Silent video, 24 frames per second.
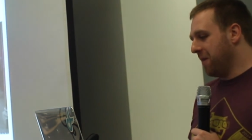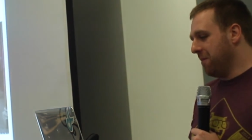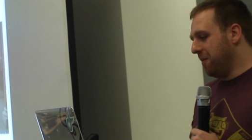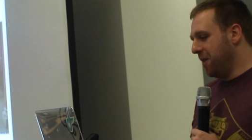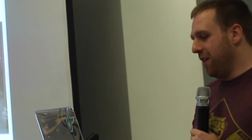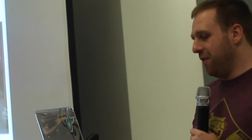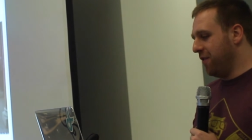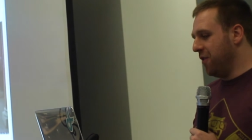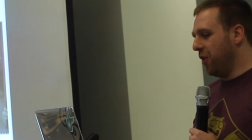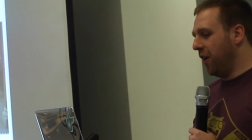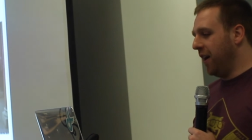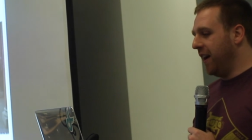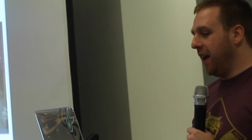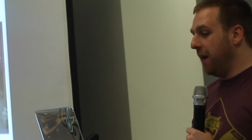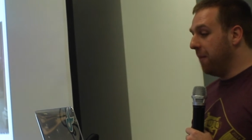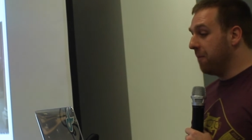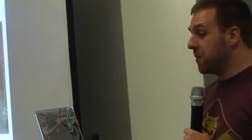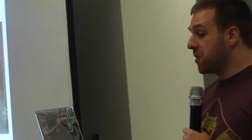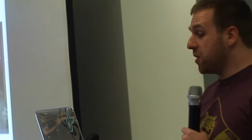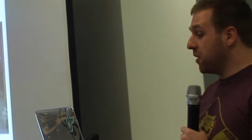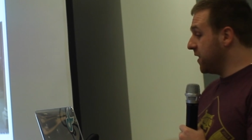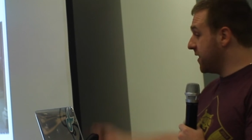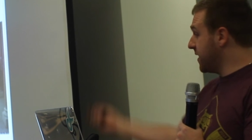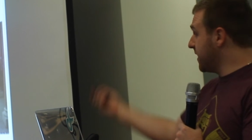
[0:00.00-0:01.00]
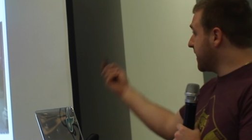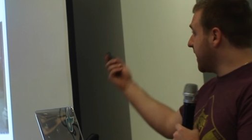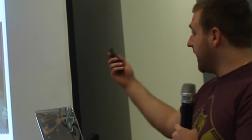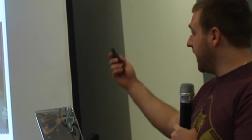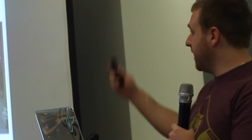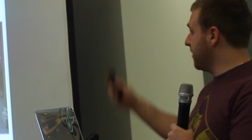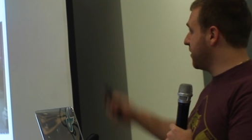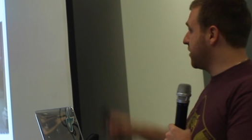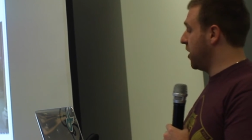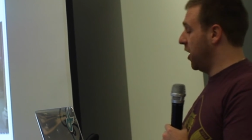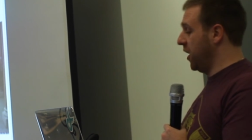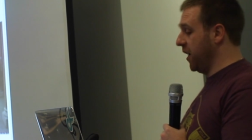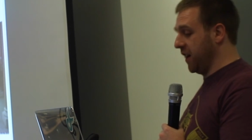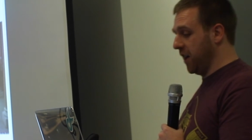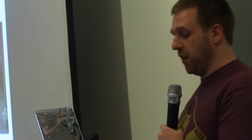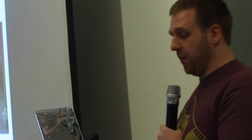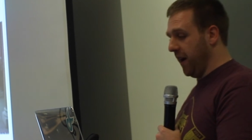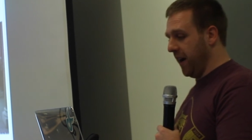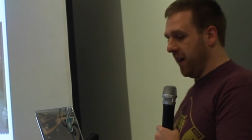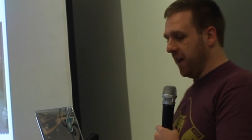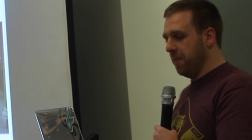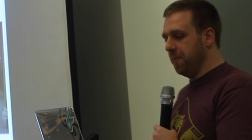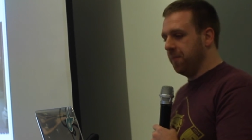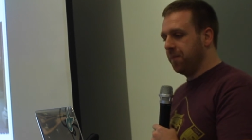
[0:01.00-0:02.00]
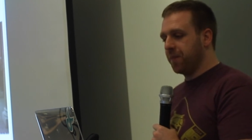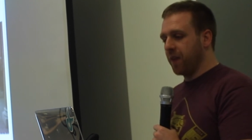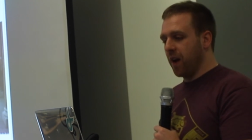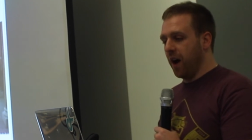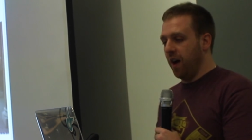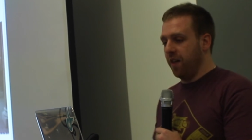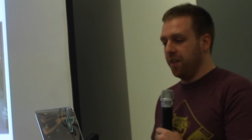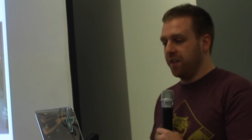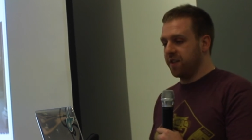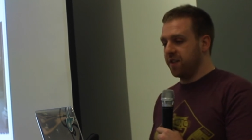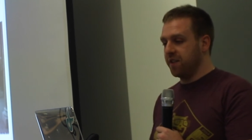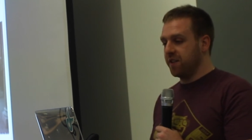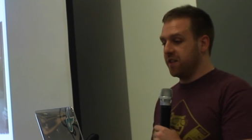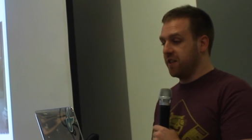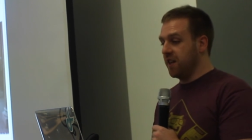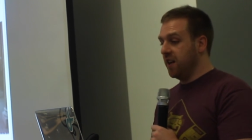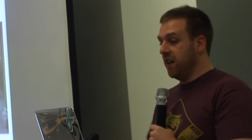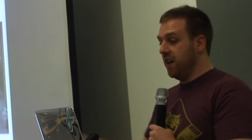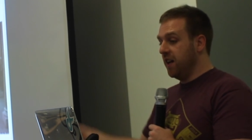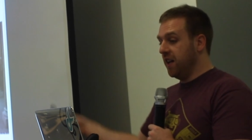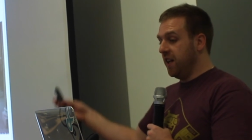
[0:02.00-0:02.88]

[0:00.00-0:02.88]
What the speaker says: We have no idea. So this is kind of starting already. This is